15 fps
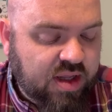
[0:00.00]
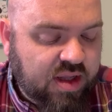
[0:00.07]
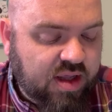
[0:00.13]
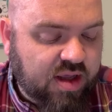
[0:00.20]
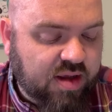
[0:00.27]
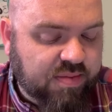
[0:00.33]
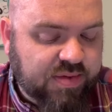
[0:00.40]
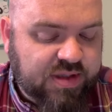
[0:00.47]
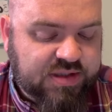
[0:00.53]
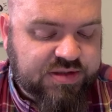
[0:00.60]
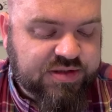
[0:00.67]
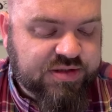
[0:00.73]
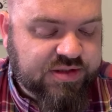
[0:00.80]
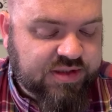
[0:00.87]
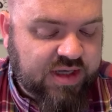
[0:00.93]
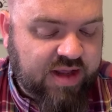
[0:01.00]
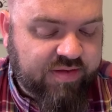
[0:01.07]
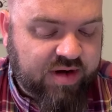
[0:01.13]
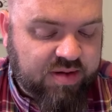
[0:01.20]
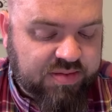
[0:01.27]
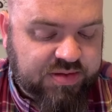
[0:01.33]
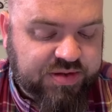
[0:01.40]
but that you just didn't have an
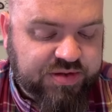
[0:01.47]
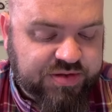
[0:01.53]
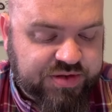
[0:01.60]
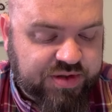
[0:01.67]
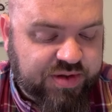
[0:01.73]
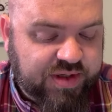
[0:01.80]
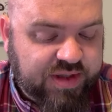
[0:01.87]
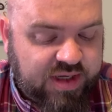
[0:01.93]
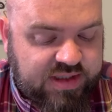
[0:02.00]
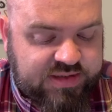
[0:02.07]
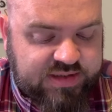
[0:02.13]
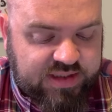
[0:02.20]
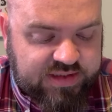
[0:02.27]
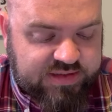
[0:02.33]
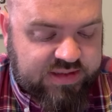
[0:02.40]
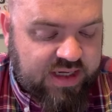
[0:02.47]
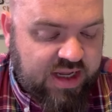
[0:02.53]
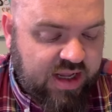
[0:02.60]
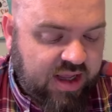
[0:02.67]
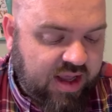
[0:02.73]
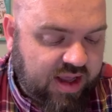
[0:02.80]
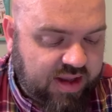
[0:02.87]
opportunity to show it. And then he says,
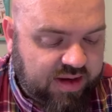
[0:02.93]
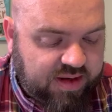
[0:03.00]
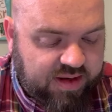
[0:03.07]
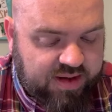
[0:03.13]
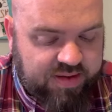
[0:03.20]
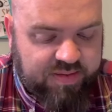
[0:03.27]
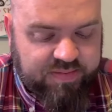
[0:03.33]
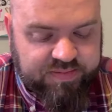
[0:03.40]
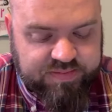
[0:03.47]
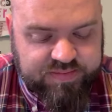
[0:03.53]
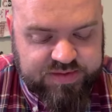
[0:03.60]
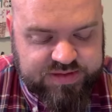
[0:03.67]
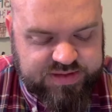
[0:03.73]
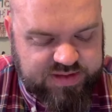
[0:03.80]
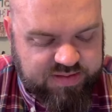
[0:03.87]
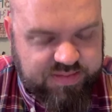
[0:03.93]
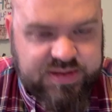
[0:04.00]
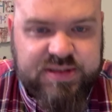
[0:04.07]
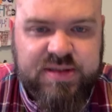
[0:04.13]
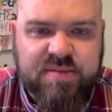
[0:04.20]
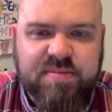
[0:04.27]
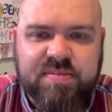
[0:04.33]
and this is going to be
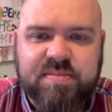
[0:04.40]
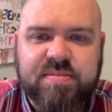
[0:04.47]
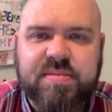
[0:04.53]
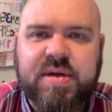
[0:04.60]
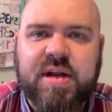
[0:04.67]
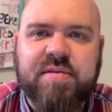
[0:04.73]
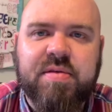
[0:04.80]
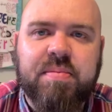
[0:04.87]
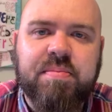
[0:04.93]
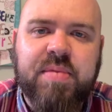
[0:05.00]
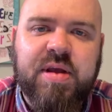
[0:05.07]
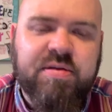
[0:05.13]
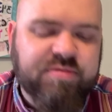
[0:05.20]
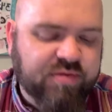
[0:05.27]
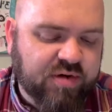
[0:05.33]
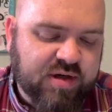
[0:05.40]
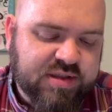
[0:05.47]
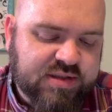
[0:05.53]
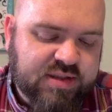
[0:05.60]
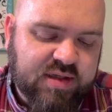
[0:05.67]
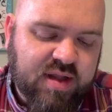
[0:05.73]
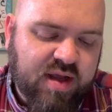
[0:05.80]
some kind of the meat for us
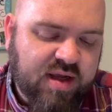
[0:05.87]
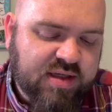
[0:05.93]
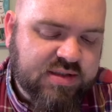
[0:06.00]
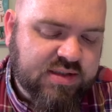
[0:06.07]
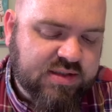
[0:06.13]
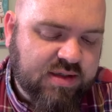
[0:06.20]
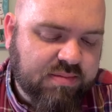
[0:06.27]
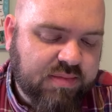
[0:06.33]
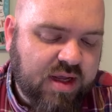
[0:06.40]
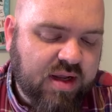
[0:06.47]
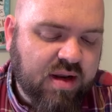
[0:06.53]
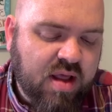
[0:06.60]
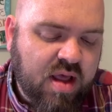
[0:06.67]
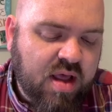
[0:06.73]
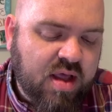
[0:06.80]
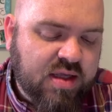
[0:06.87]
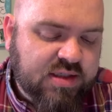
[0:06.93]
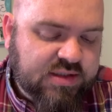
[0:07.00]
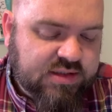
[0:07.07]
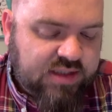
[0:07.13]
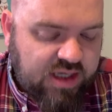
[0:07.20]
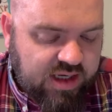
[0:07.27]
today, he says, I'm not
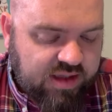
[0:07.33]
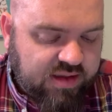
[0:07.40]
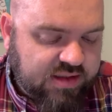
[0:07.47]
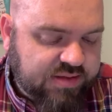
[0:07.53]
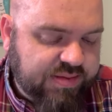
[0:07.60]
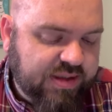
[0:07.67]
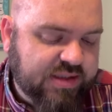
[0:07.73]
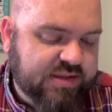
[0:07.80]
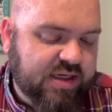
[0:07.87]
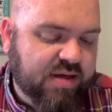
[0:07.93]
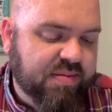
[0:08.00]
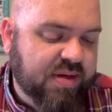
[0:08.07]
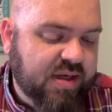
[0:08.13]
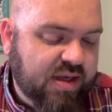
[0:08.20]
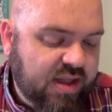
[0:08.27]
saying this because I am in